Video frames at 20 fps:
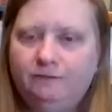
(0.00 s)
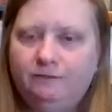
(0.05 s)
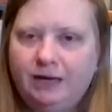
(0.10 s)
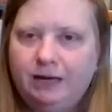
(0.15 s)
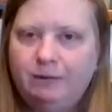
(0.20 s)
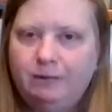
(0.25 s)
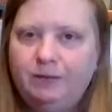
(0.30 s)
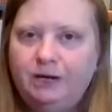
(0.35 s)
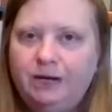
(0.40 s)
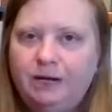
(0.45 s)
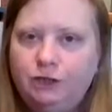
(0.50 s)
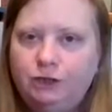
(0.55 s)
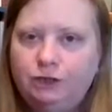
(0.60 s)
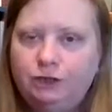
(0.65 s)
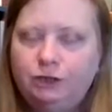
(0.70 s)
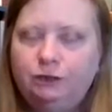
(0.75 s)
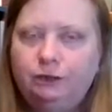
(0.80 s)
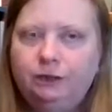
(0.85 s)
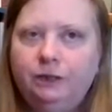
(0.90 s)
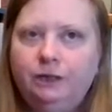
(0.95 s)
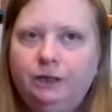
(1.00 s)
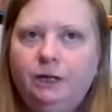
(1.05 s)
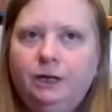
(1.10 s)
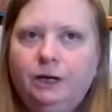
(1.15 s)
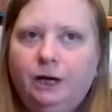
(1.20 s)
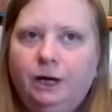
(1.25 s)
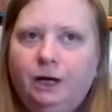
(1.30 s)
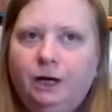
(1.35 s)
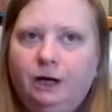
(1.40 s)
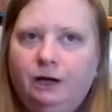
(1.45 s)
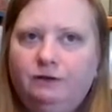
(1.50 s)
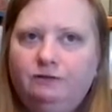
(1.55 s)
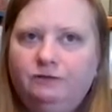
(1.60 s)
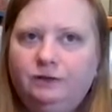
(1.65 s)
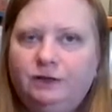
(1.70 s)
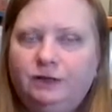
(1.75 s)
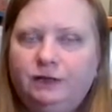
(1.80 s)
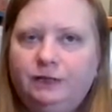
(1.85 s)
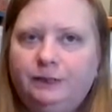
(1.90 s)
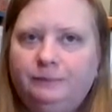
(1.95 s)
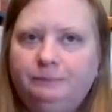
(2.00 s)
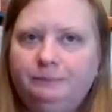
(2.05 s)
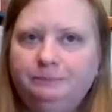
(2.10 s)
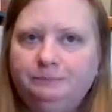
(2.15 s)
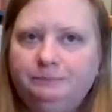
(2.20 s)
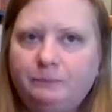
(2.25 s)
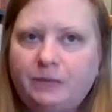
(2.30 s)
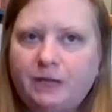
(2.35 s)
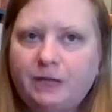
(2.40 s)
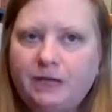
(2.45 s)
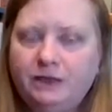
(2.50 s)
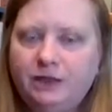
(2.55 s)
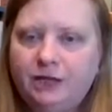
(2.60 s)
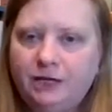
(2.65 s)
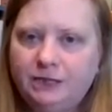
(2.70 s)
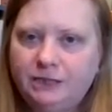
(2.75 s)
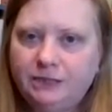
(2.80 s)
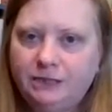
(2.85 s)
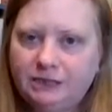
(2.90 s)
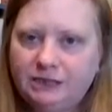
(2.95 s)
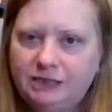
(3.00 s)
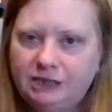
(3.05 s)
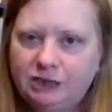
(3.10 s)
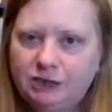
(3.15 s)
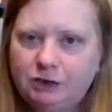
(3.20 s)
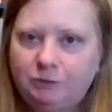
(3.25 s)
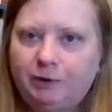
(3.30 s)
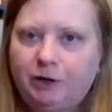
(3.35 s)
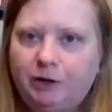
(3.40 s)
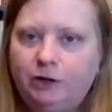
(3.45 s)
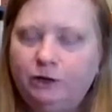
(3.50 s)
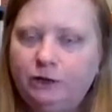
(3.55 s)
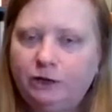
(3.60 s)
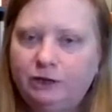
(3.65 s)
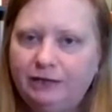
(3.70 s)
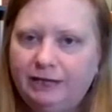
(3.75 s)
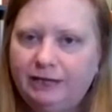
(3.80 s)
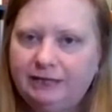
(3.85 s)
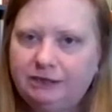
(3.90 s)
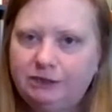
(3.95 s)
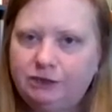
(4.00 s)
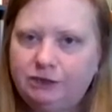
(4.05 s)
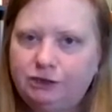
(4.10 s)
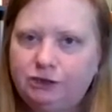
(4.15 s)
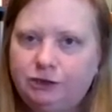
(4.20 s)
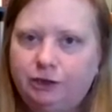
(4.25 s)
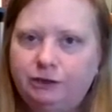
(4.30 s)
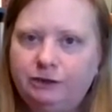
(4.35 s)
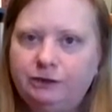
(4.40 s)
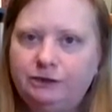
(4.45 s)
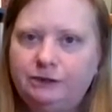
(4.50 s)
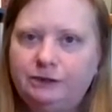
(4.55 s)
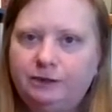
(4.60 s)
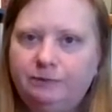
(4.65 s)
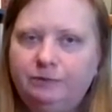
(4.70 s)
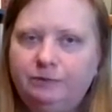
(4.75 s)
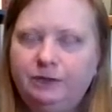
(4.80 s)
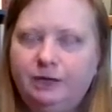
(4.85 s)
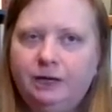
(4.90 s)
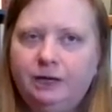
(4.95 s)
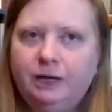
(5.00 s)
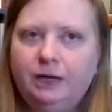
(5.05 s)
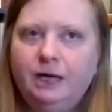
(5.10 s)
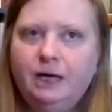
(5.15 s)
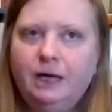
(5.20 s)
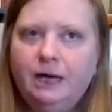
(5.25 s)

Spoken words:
emanation, of the spark that starts something.